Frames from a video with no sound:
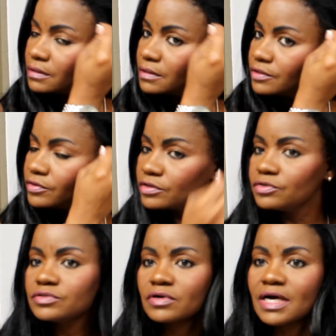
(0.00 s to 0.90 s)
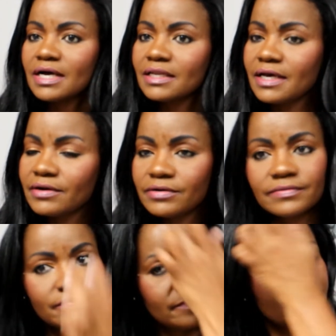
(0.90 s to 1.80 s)
You could use your eyeliner.
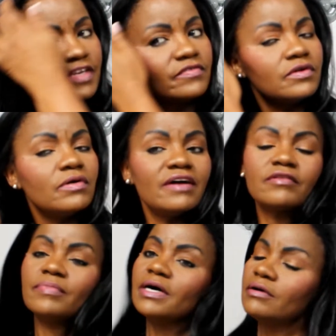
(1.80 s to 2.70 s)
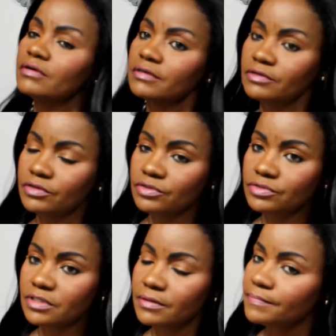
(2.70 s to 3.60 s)
If you don't have the powder, you could use
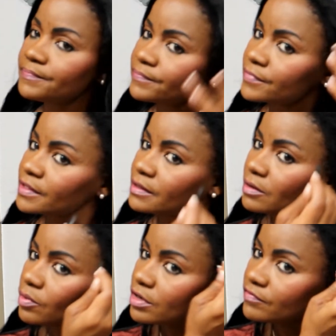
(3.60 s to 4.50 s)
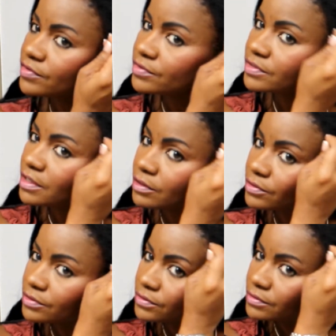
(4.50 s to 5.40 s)
a whatever
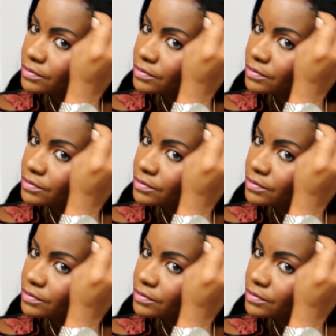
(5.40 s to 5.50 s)
color.